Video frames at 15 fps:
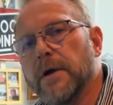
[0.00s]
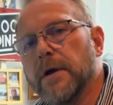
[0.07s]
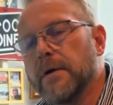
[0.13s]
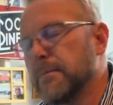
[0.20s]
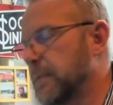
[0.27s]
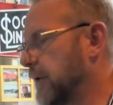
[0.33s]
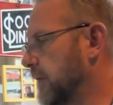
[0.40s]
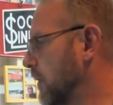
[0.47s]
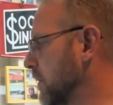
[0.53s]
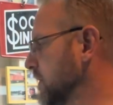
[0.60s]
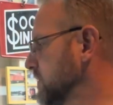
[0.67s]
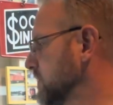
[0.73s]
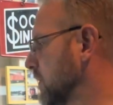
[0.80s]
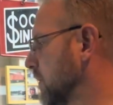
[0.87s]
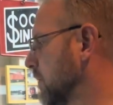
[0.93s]
but
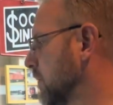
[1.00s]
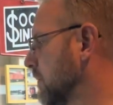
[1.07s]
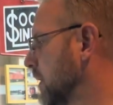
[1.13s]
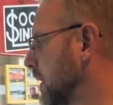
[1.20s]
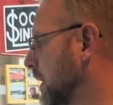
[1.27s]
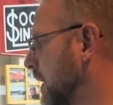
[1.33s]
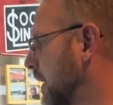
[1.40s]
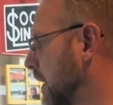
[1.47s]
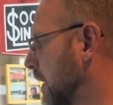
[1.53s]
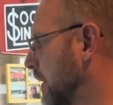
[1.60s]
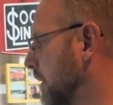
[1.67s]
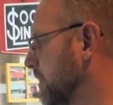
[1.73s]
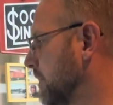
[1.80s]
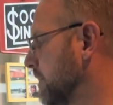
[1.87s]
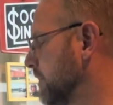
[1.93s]

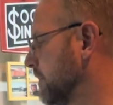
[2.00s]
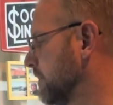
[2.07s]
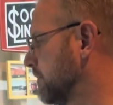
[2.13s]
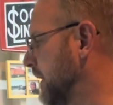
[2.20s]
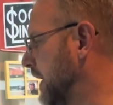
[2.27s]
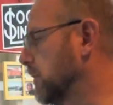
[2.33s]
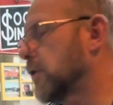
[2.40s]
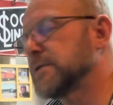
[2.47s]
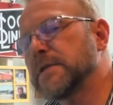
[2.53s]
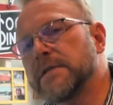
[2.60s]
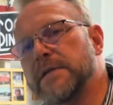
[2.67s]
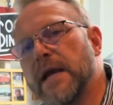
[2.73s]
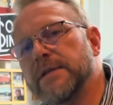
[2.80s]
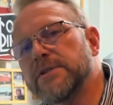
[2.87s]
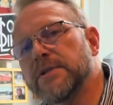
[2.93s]
also pay close
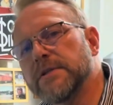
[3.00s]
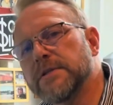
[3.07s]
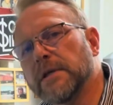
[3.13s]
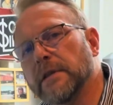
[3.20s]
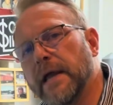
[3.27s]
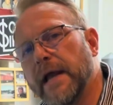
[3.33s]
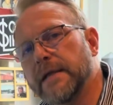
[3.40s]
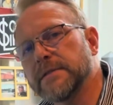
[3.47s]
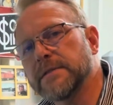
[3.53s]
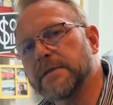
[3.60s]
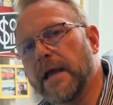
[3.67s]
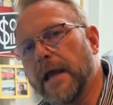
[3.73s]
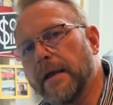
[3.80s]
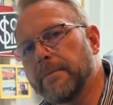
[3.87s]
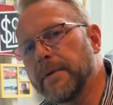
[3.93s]
attention to
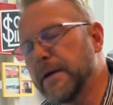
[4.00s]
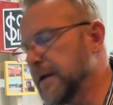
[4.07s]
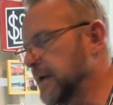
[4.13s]
landscape.